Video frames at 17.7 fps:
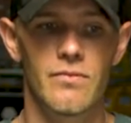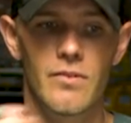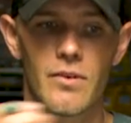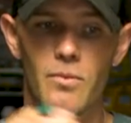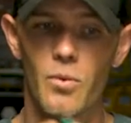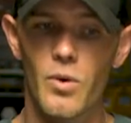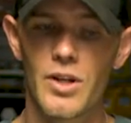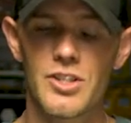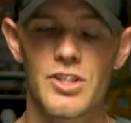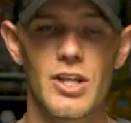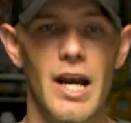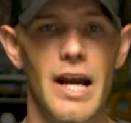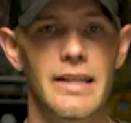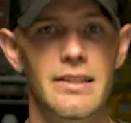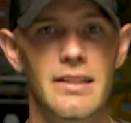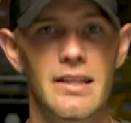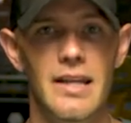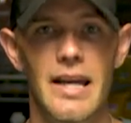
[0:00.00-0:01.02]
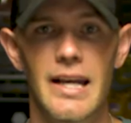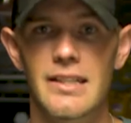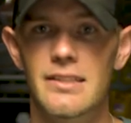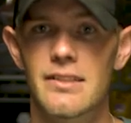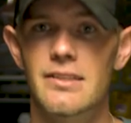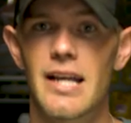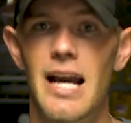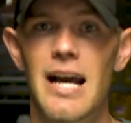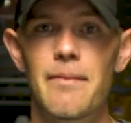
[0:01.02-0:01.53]
from one shot to the next,
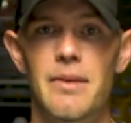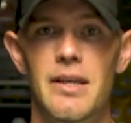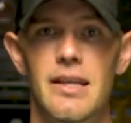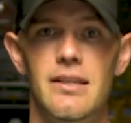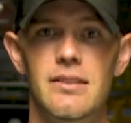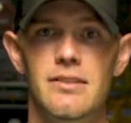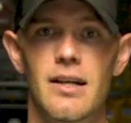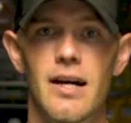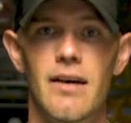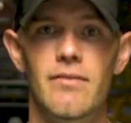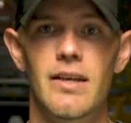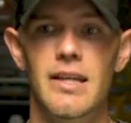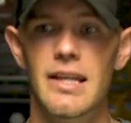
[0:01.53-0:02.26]
their timing gets off.